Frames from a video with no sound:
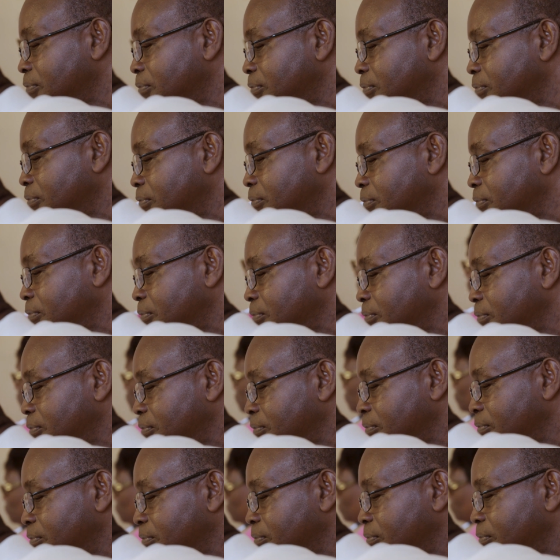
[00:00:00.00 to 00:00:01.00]

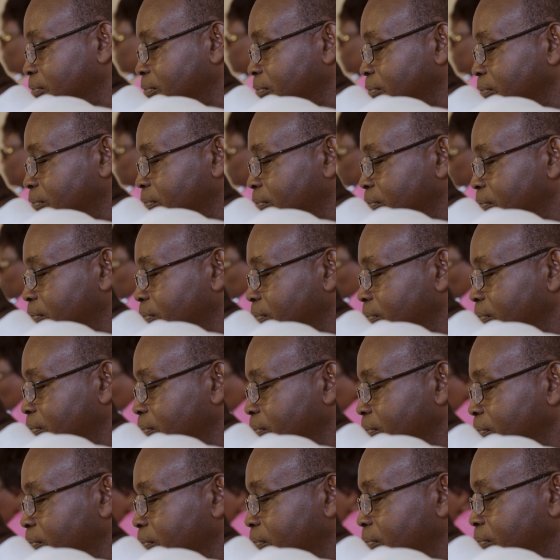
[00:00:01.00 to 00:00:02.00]

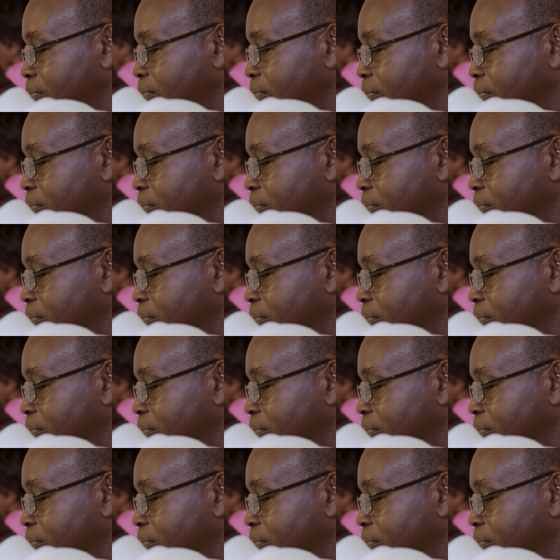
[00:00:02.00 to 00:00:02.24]
(no one is talking)